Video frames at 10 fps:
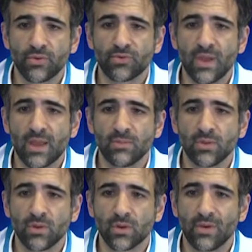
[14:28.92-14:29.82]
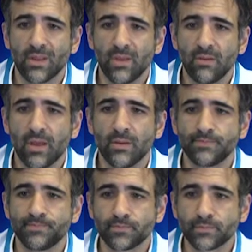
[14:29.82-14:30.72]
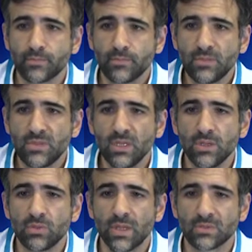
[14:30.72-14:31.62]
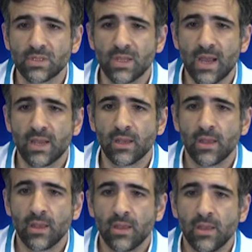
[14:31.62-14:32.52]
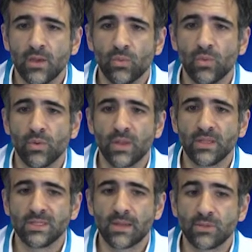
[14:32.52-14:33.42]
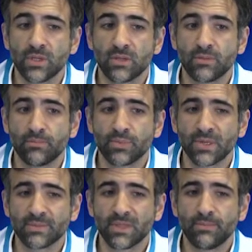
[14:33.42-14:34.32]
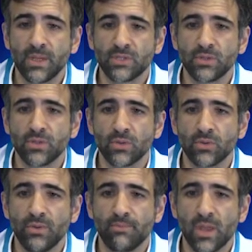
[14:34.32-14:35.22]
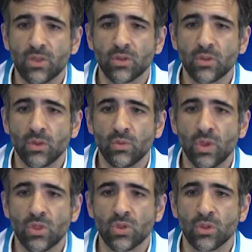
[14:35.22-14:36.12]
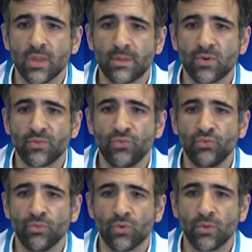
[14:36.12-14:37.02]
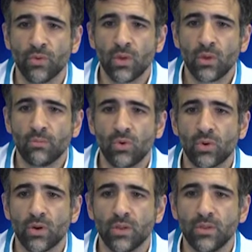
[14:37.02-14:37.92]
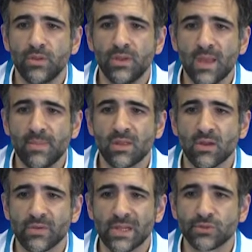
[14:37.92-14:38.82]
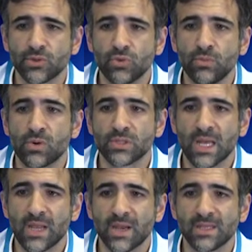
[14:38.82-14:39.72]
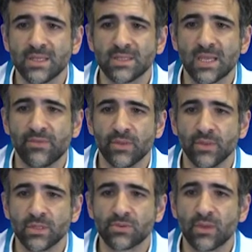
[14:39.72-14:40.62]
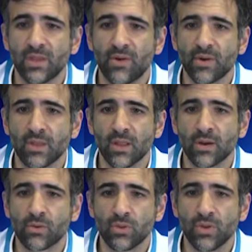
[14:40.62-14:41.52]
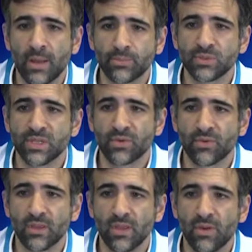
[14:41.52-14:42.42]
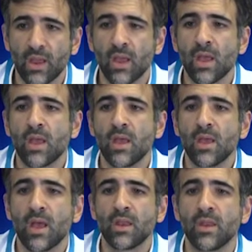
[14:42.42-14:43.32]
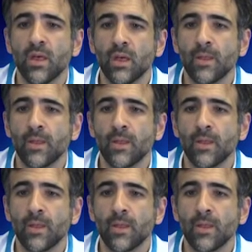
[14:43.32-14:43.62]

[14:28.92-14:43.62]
time the criteria in 2009 and established that transplanted patient could be patient in which the number of tumors, more the diameter of larger tumors, are less than 7. These criteria are called the up to 7 criteria, and